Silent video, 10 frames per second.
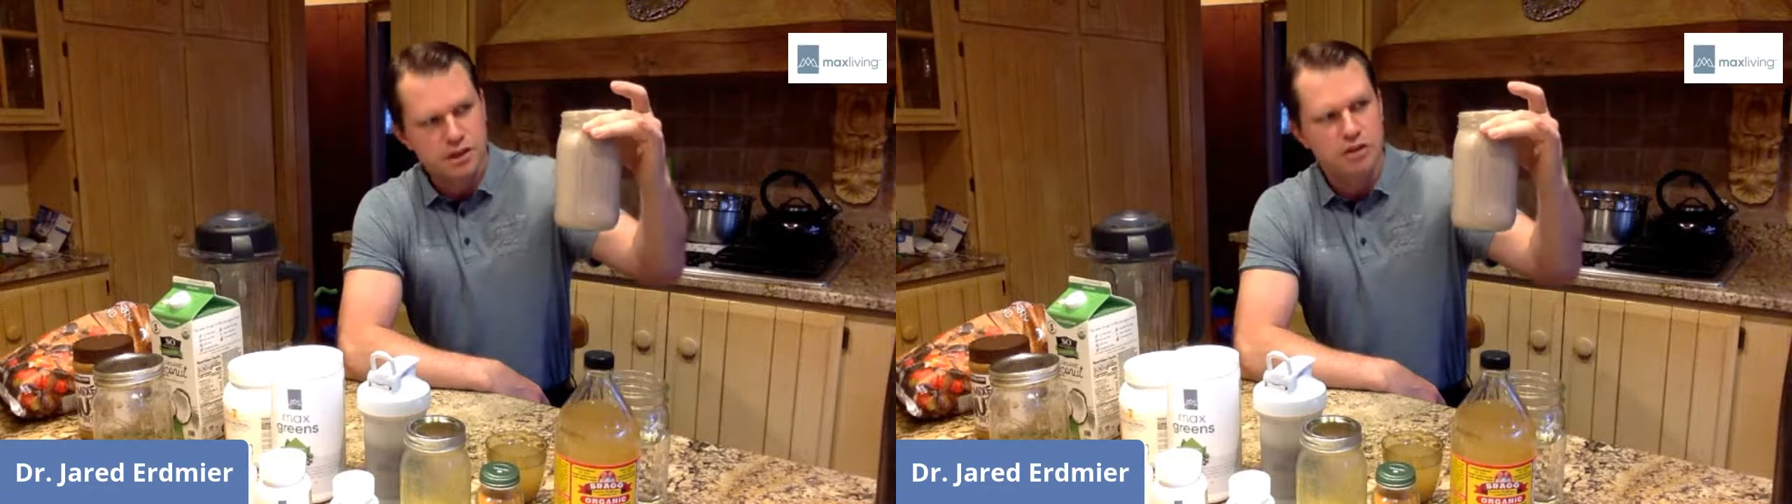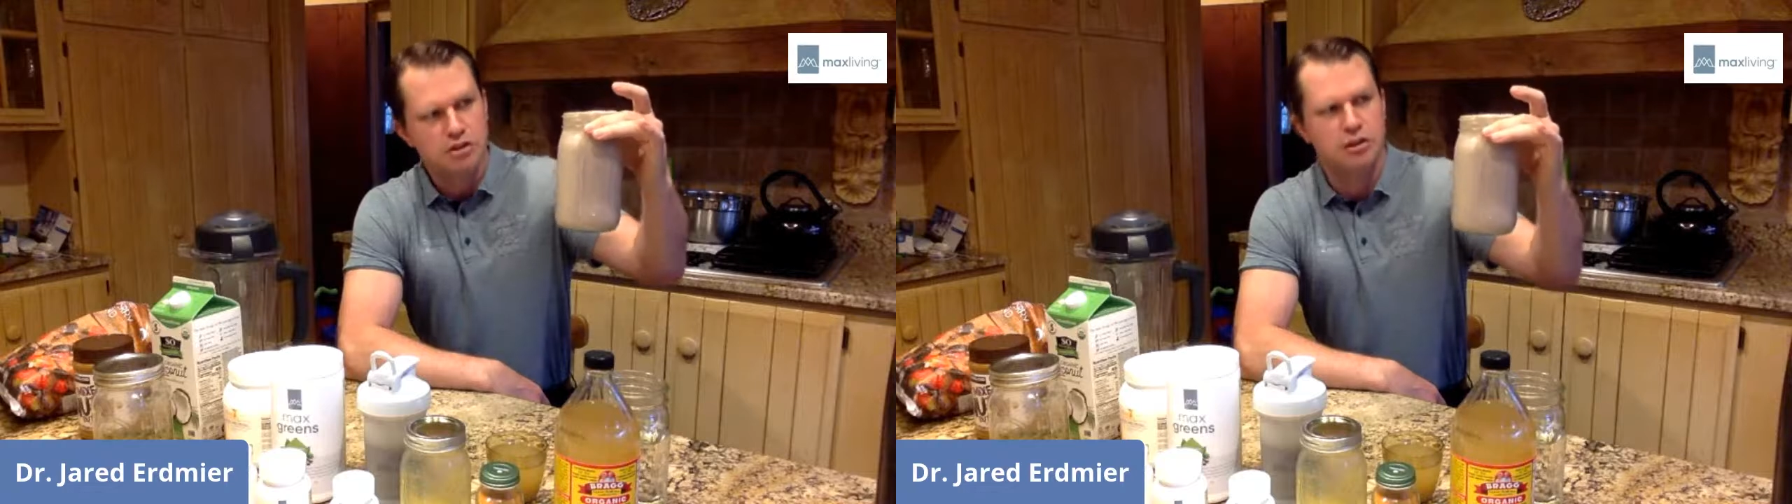
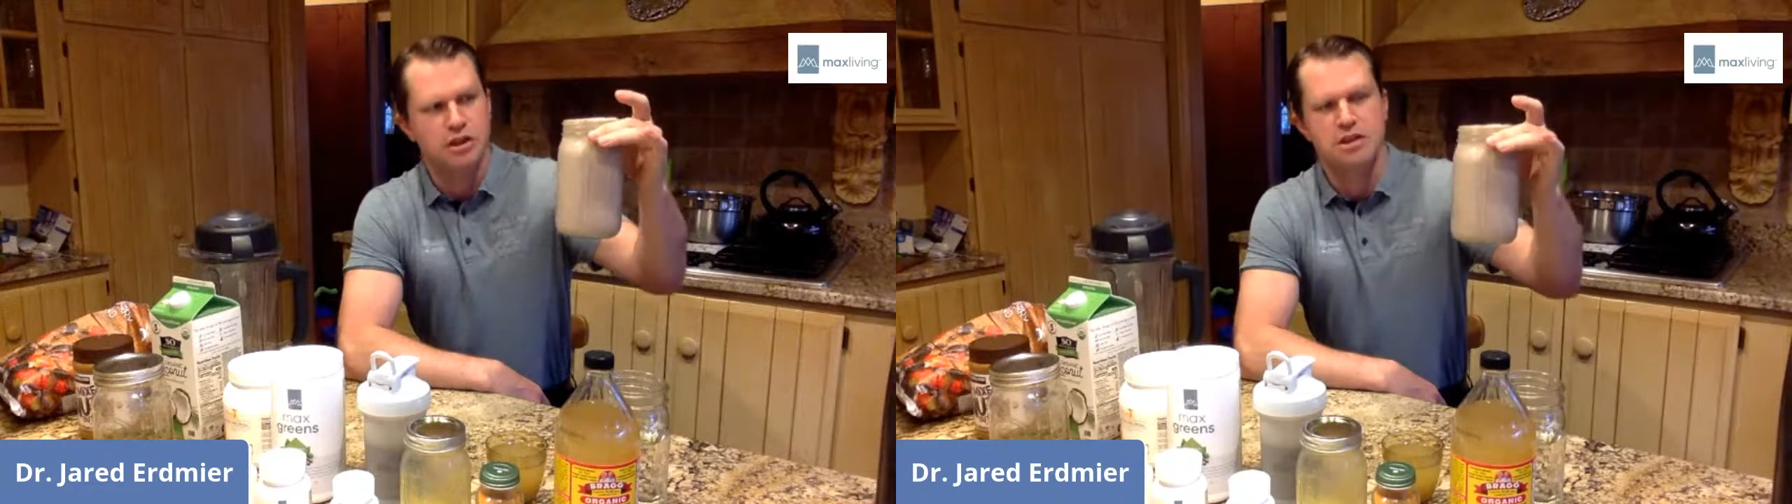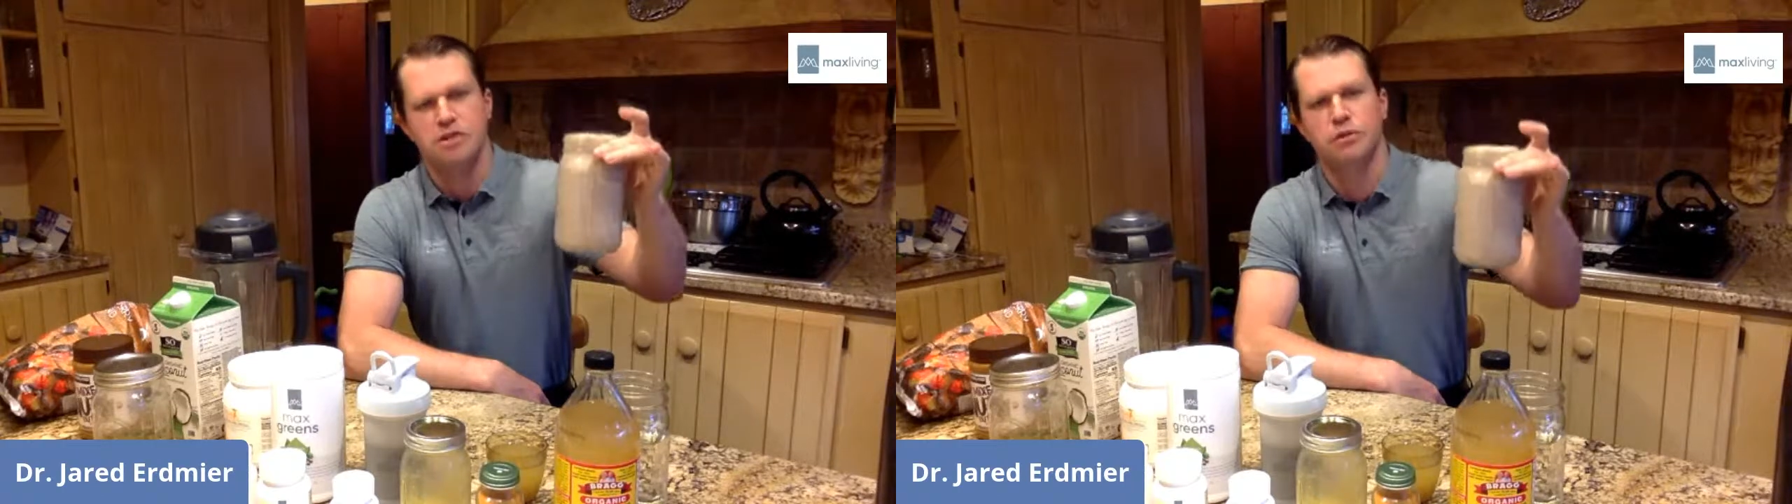So
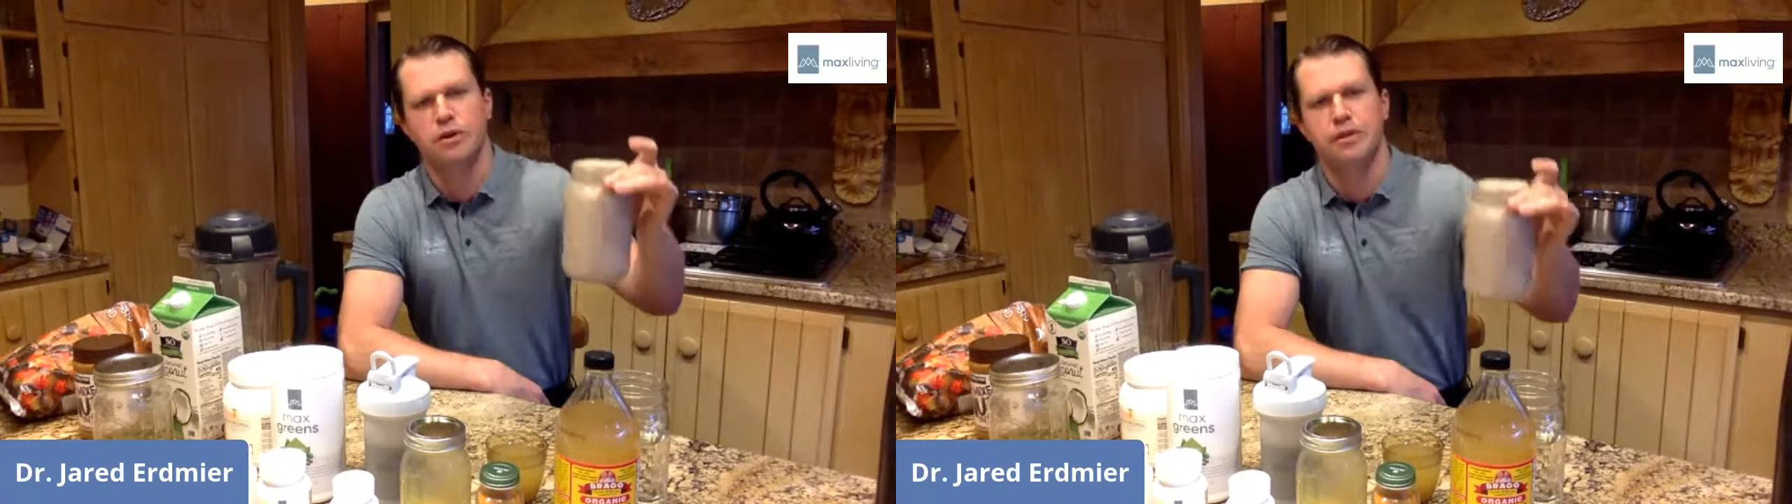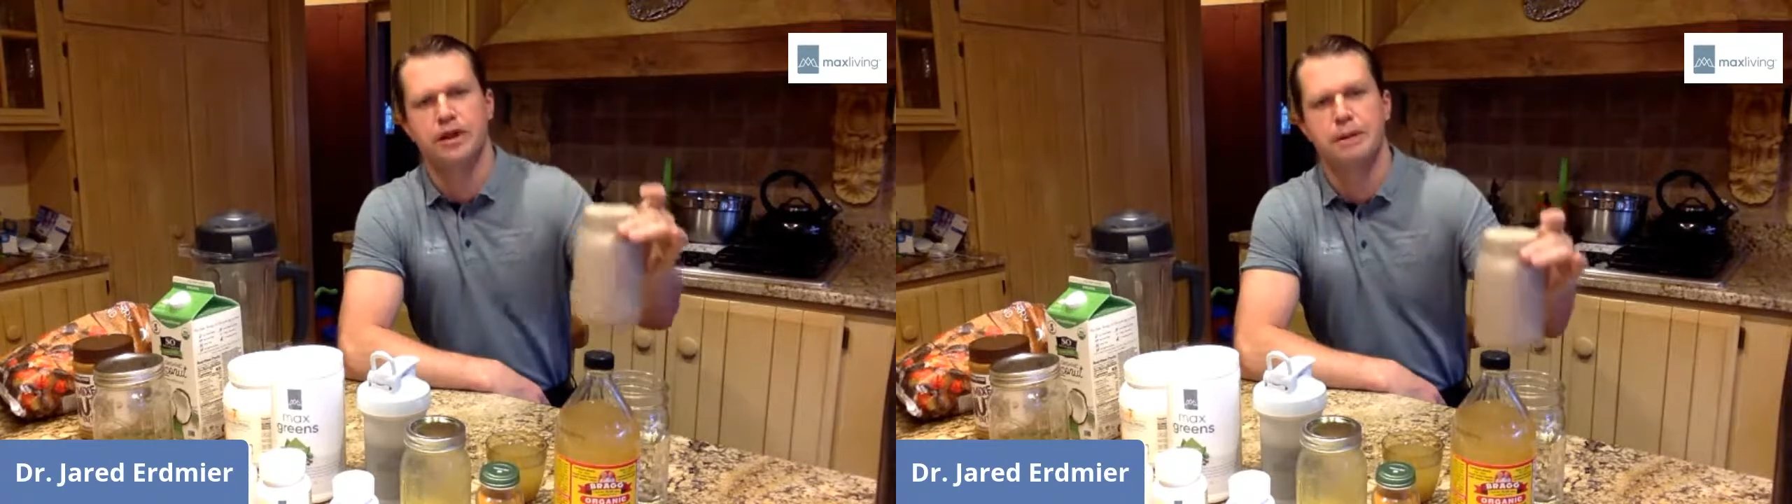this is the
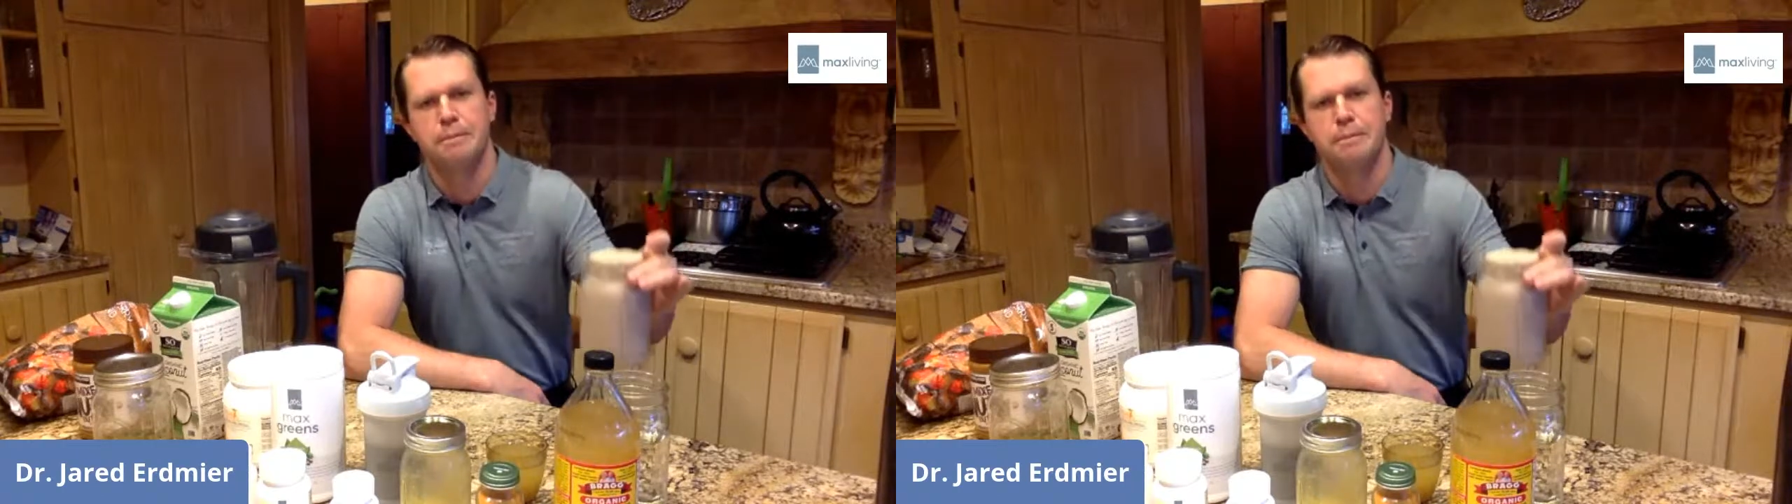one that I